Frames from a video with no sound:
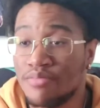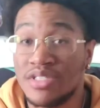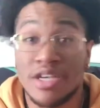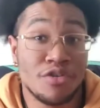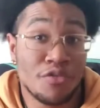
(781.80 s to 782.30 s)

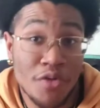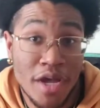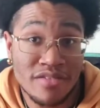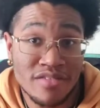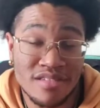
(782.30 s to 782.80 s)
Tell your
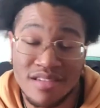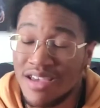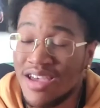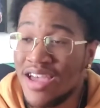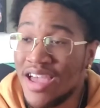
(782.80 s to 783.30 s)
friends.
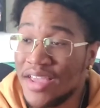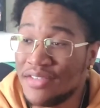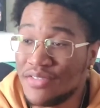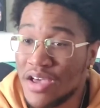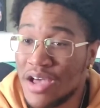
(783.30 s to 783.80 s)

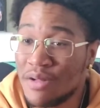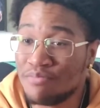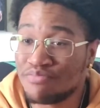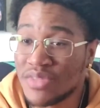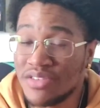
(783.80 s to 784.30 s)

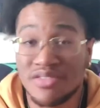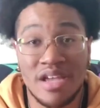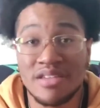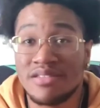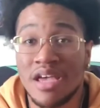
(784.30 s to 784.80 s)
And
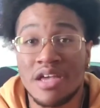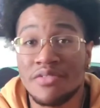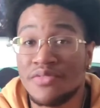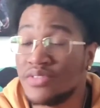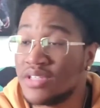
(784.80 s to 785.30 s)
stay
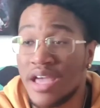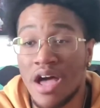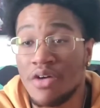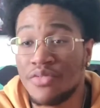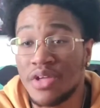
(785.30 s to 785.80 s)
safe, stay
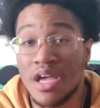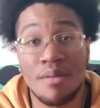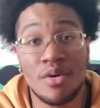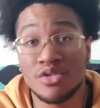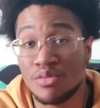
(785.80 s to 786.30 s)
healthy,
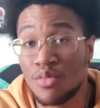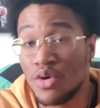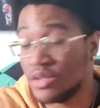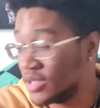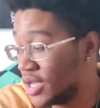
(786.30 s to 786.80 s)
and most
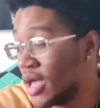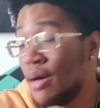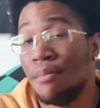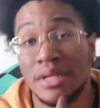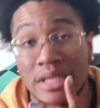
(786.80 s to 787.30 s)
importantly,
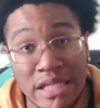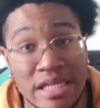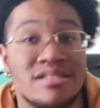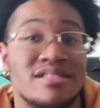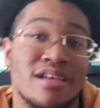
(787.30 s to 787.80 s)

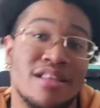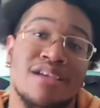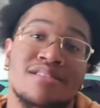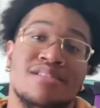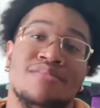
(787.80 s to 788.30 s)
please stay
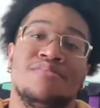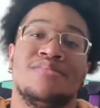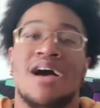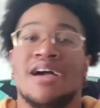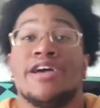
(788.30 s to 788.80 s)
lazy.
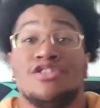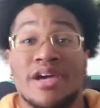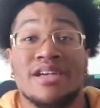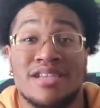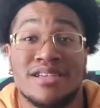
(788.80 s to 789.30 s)
I'll catch you
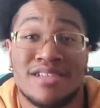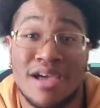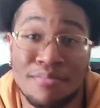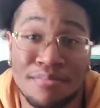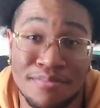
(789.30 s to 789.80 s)
guys next time.